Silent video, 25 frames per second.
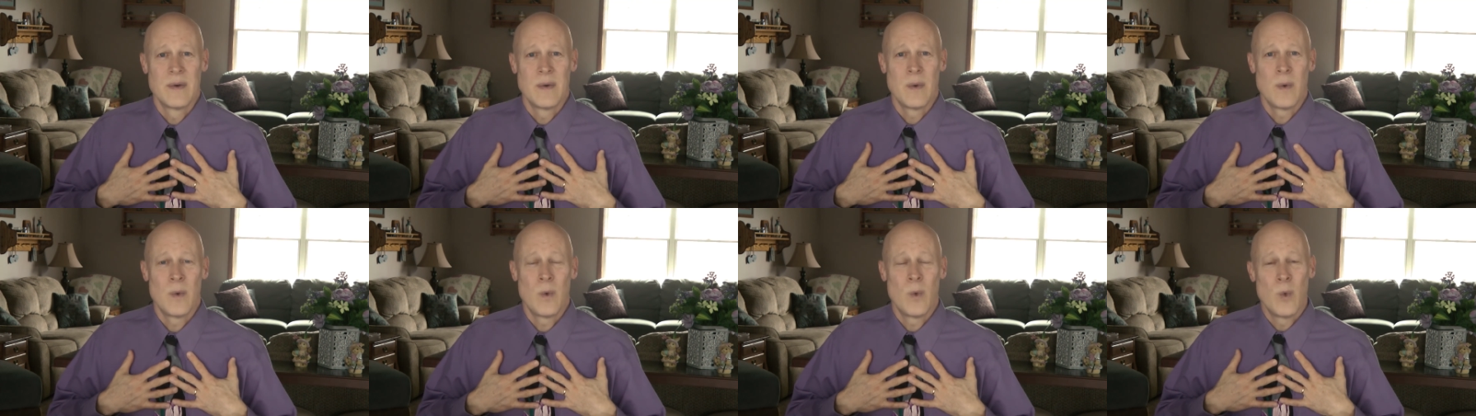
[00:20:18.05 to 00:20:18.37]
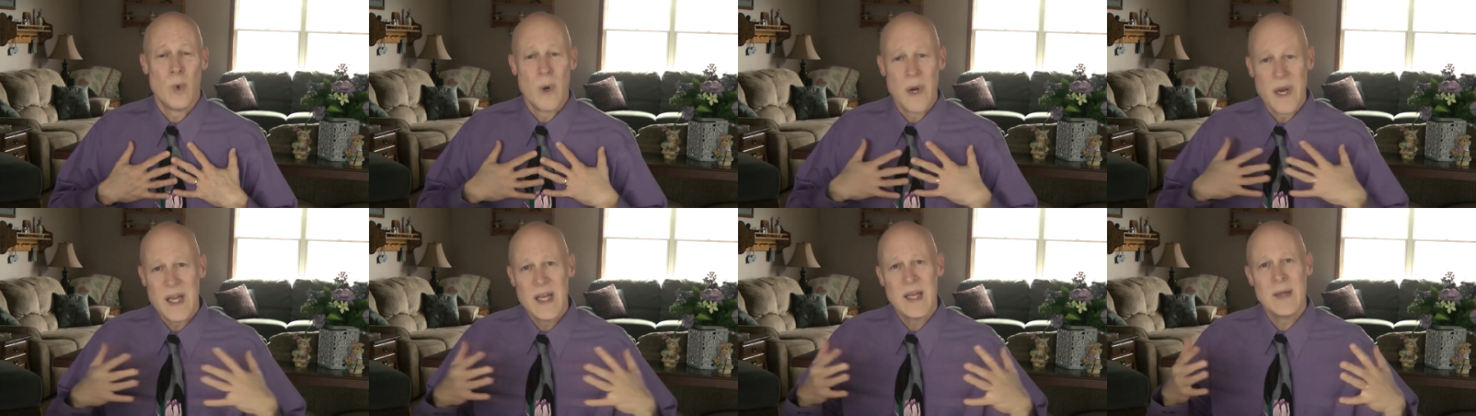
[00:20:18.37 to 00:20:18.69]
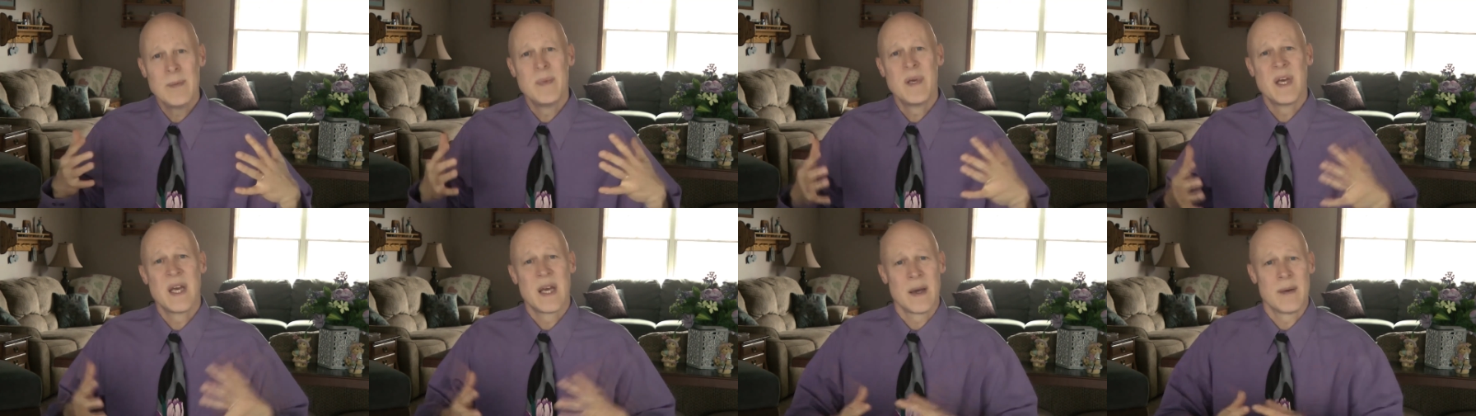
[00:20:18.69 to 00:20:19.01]
We
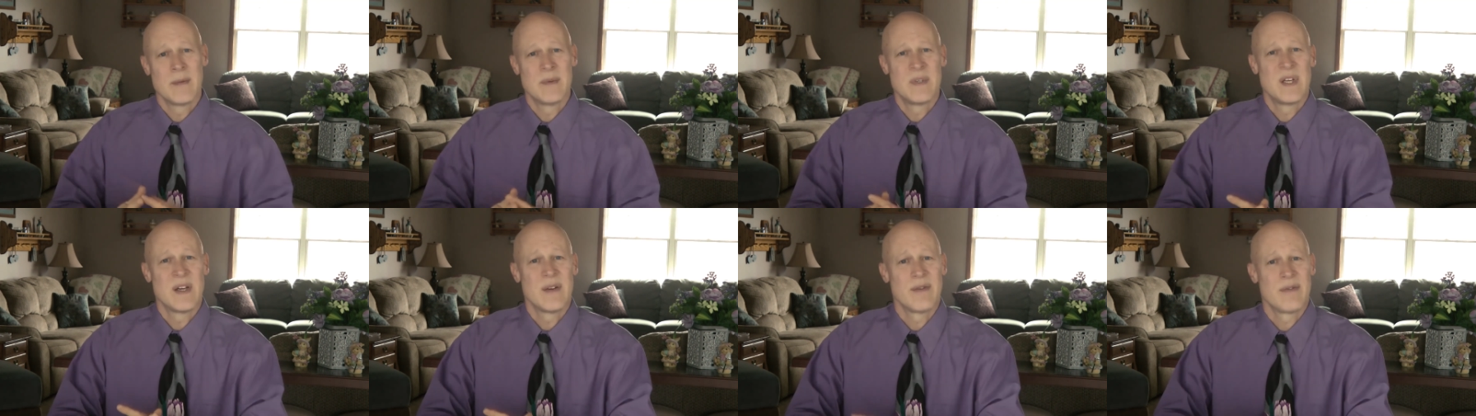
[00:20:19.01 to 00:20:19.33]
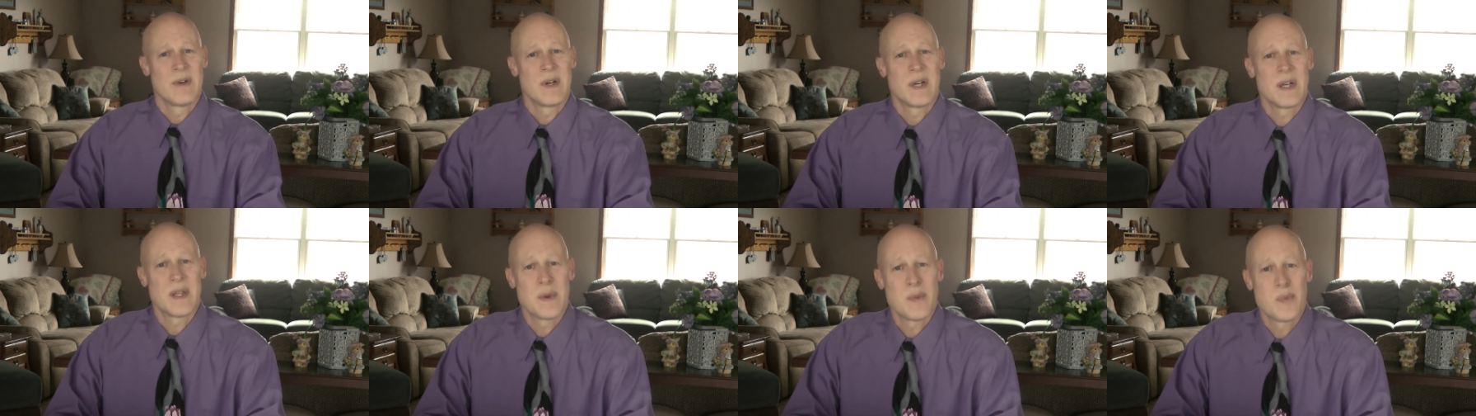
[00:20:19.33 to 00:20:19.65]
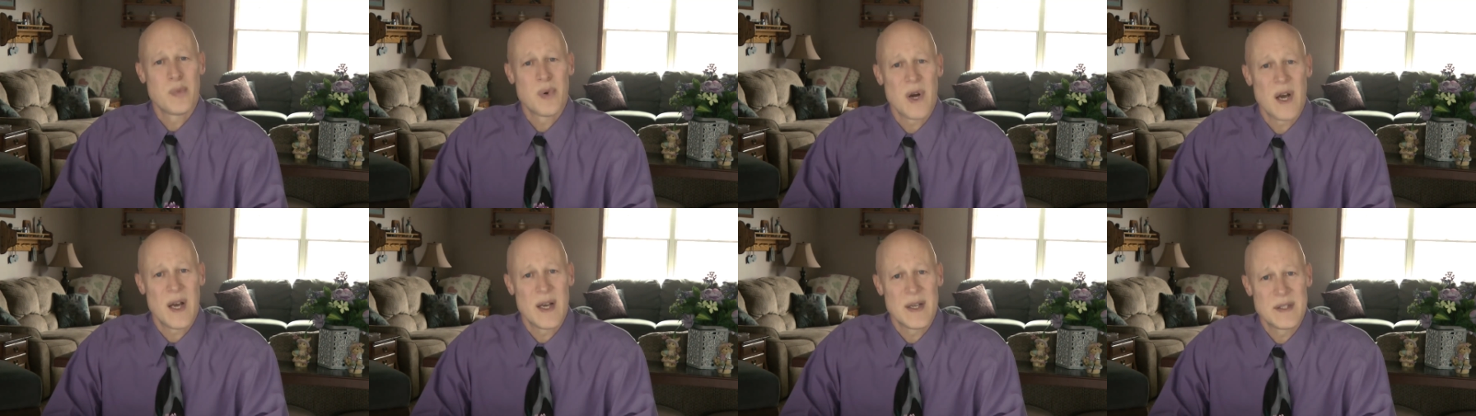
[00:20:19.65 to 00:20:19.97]
become different in the
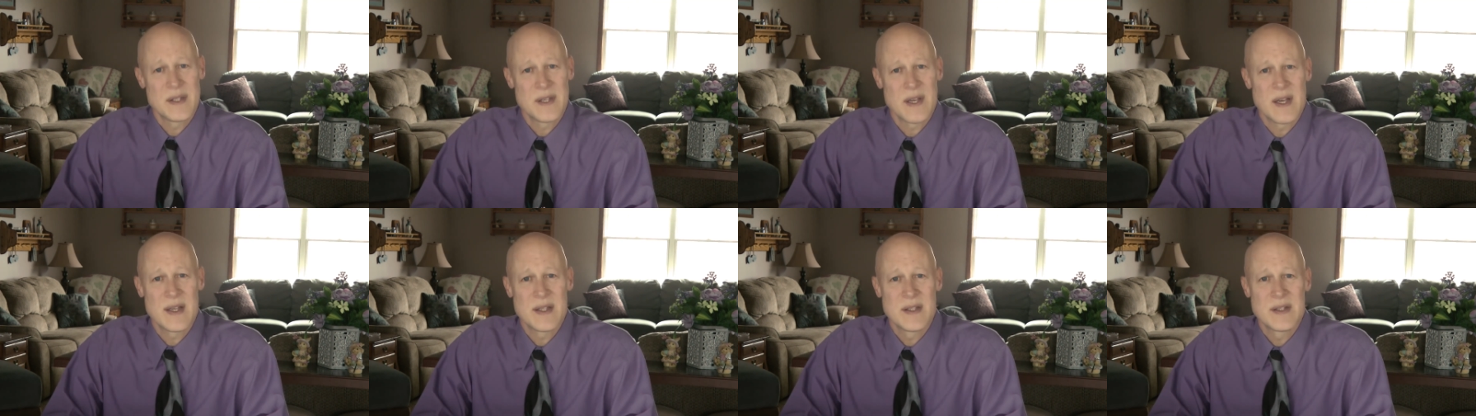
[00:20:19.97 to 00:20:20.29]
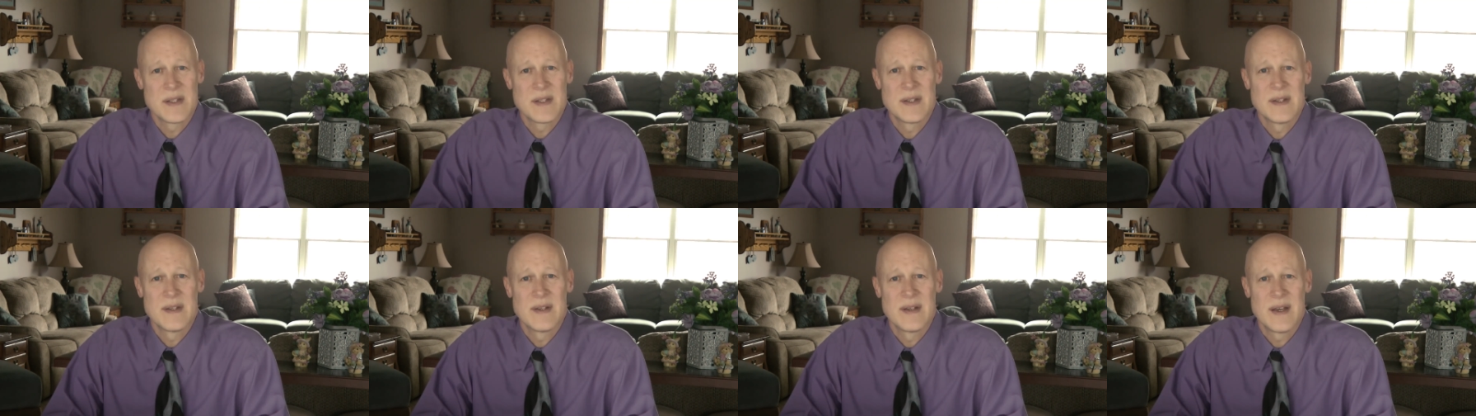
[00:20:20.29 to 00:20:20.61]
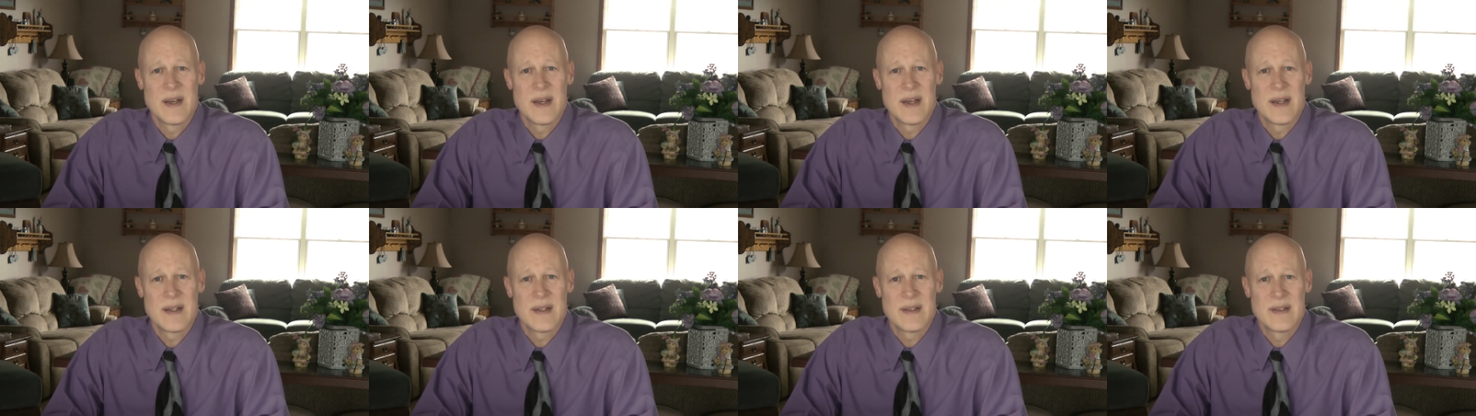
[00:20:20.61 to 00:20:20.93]
process.
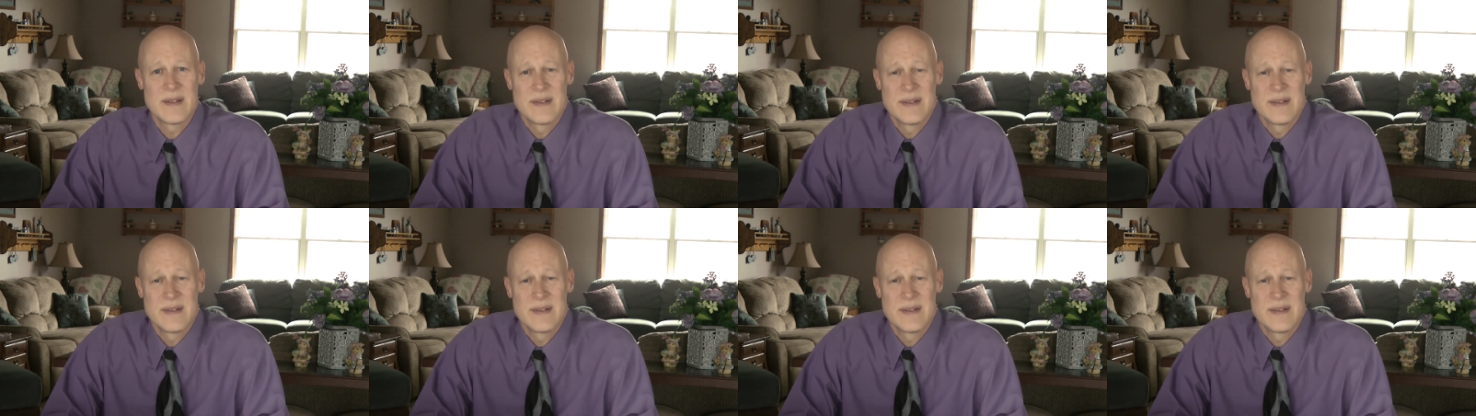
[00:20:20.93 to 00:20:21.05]
And